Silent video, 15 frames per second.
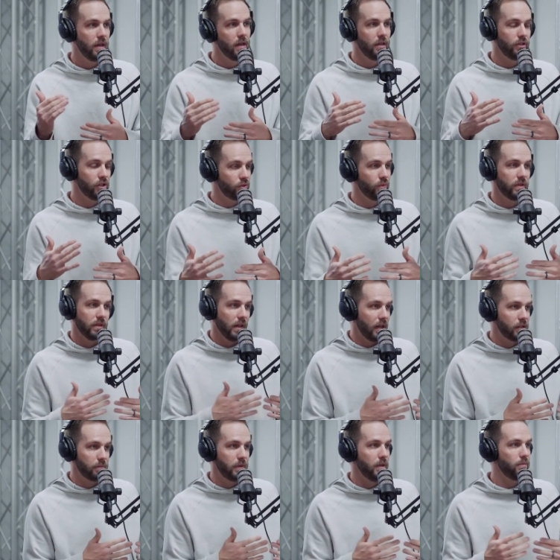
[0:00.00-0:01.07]
yeah. just with
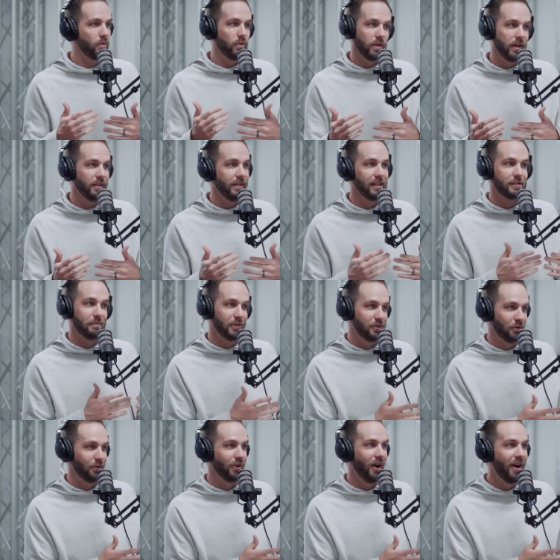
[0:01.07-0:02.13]
less people and a less
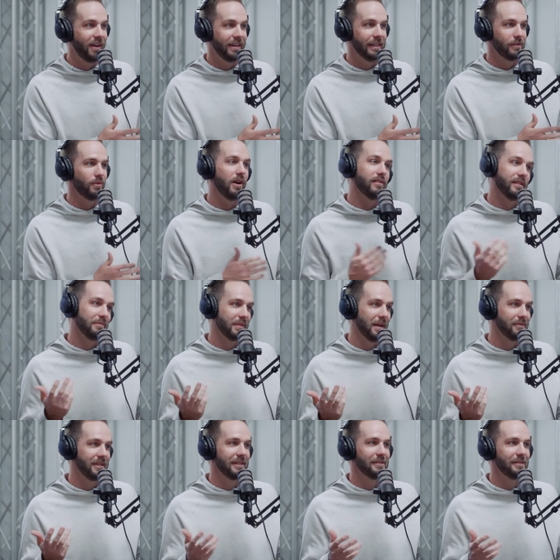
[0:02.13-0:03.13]
mature audience. Well, sometimes less.